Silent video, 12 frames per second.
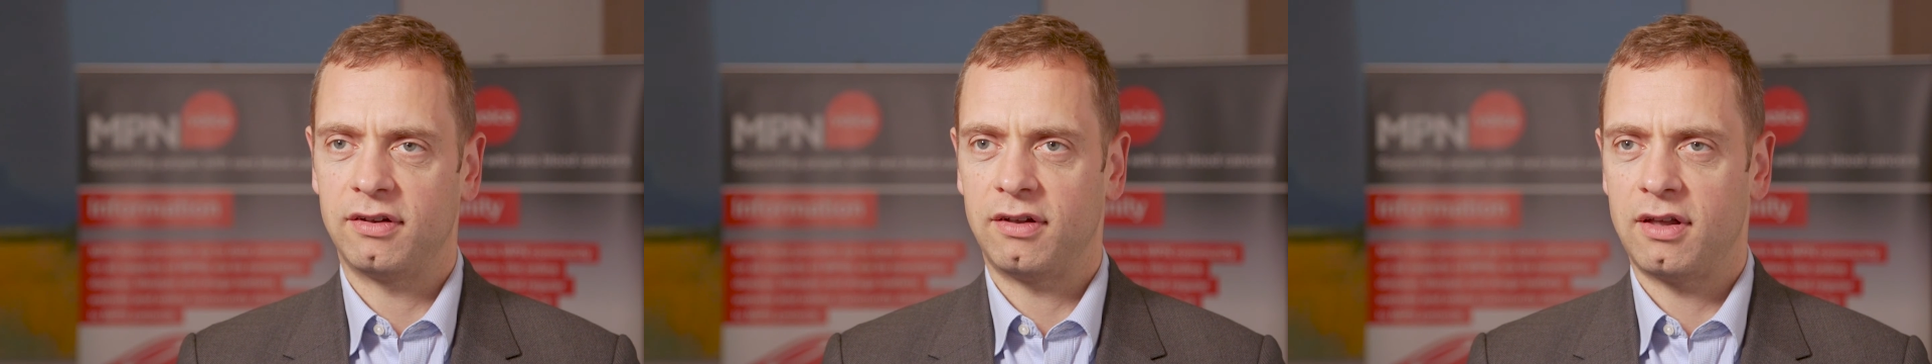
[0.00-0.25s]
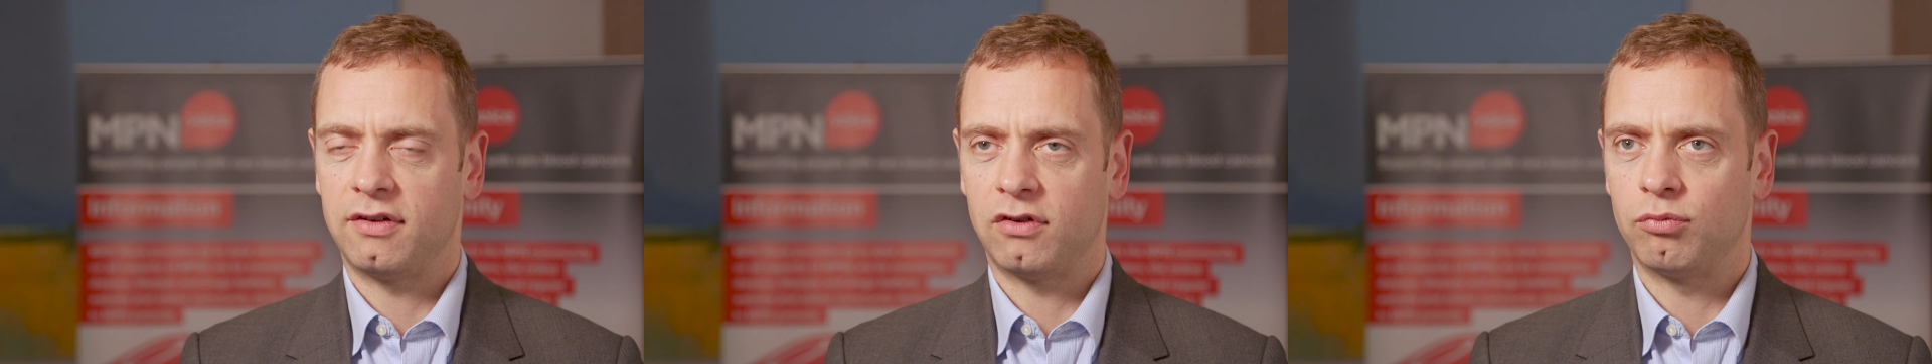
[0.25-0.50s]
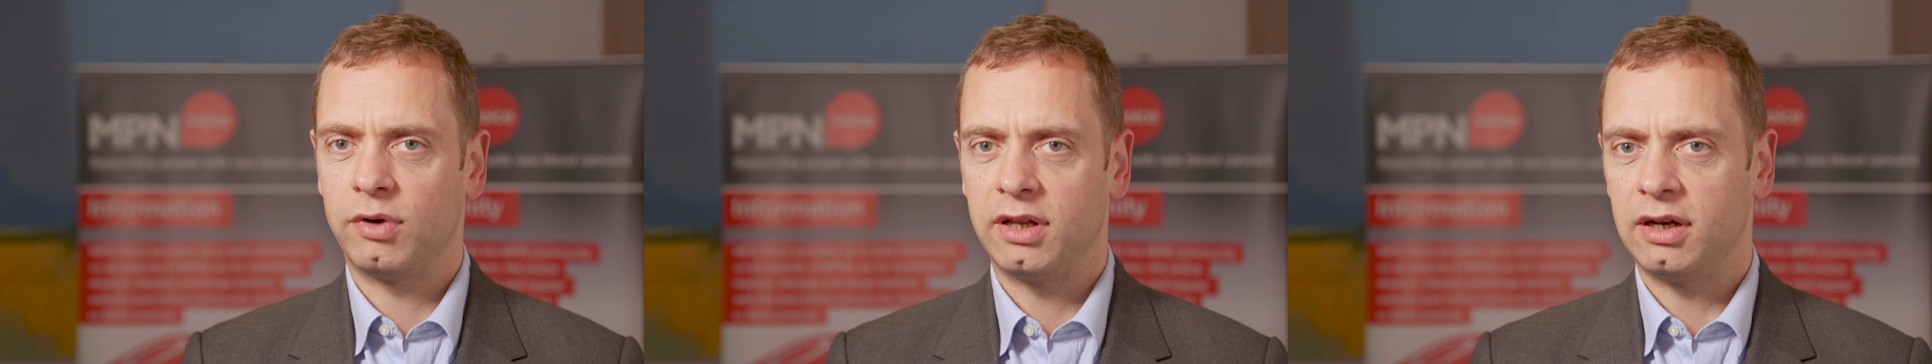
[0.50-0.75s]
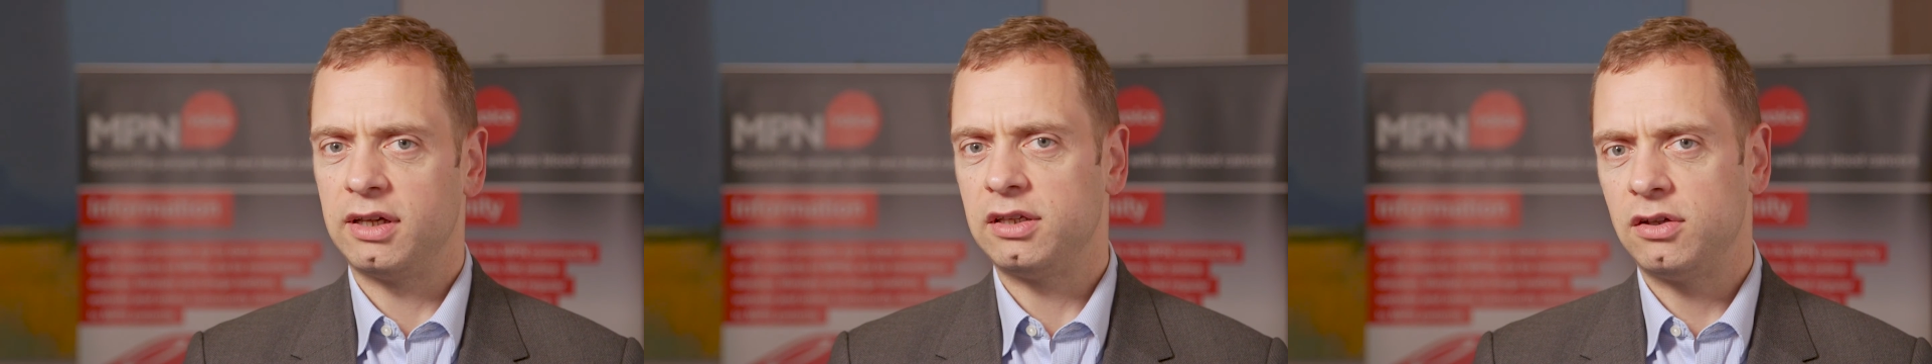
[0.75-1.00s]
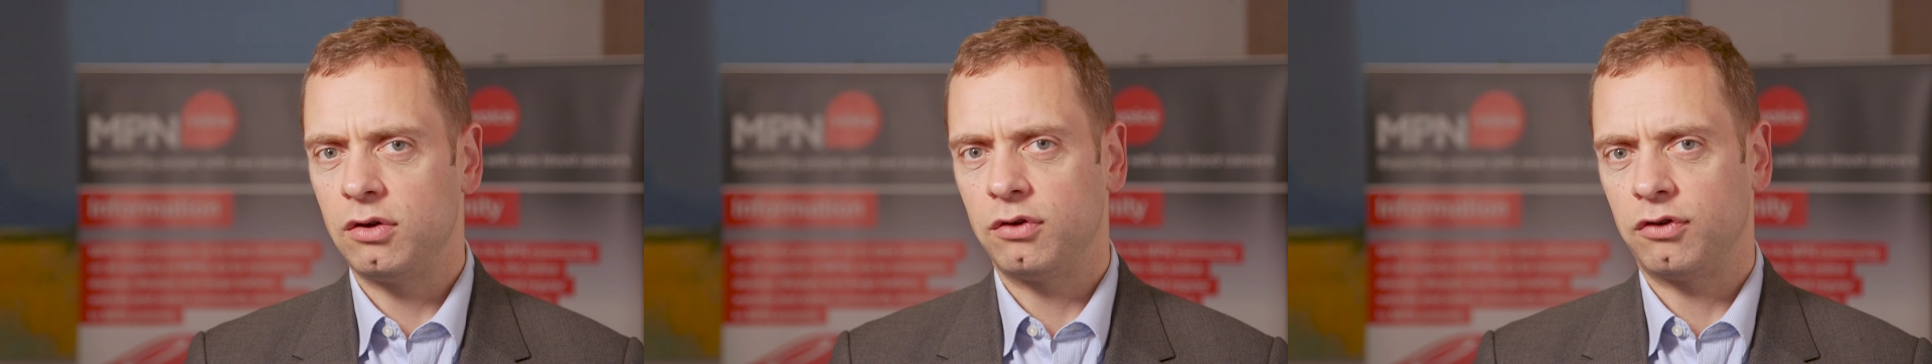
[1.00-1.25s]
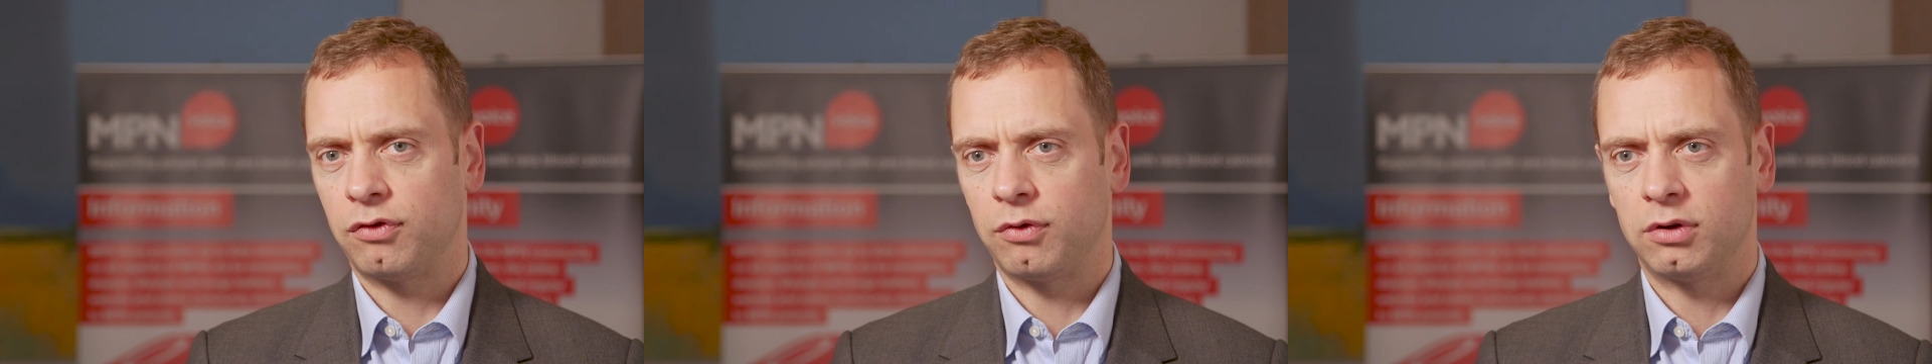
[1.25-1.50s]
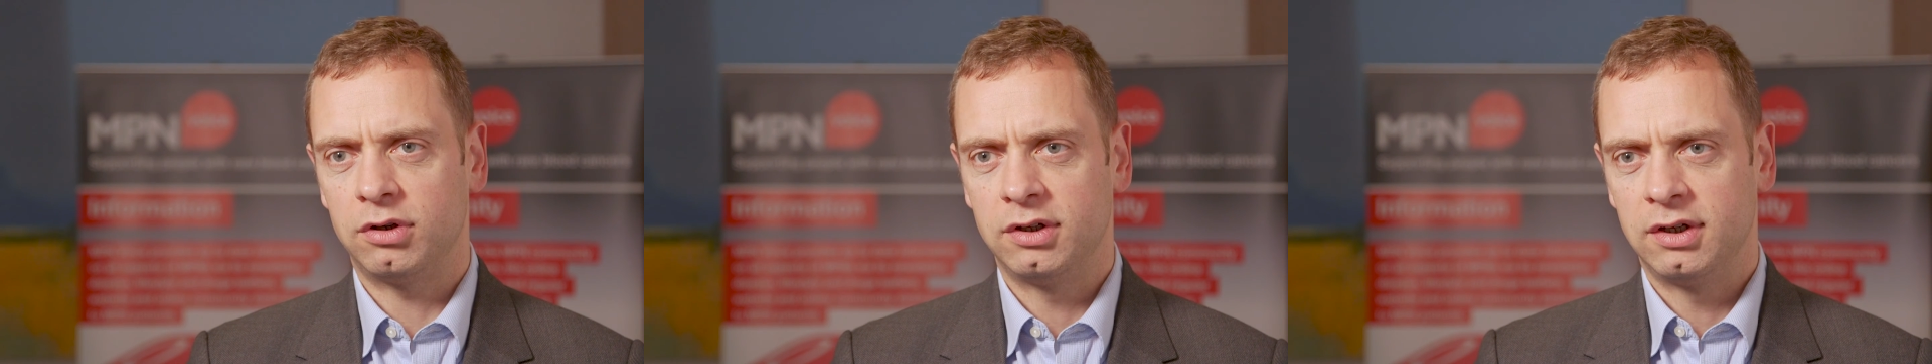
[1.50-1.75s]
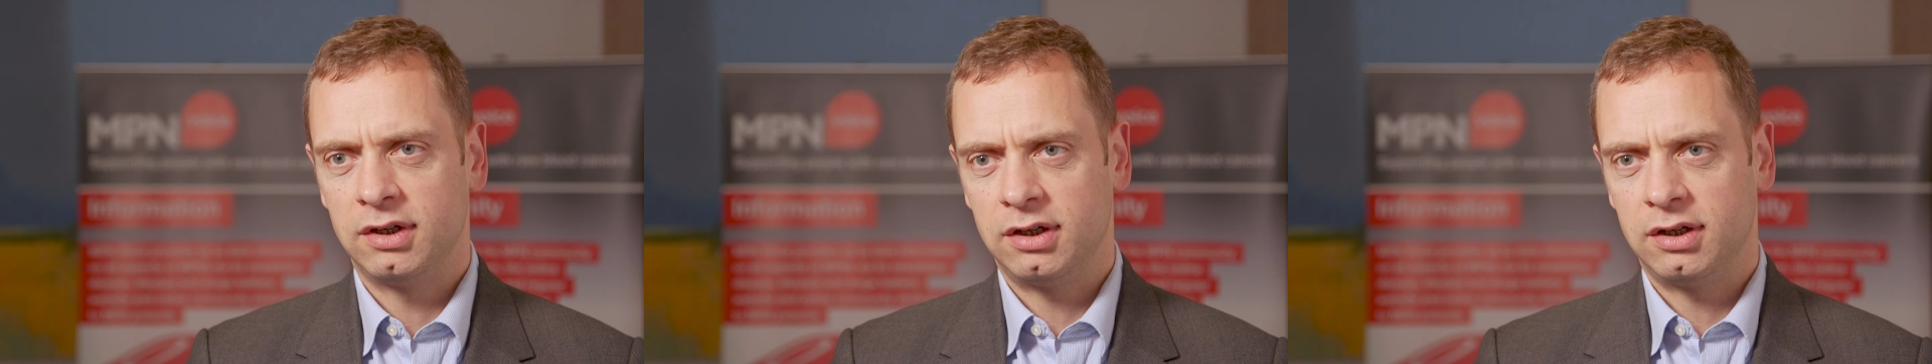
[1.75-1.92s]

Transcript: is a really useful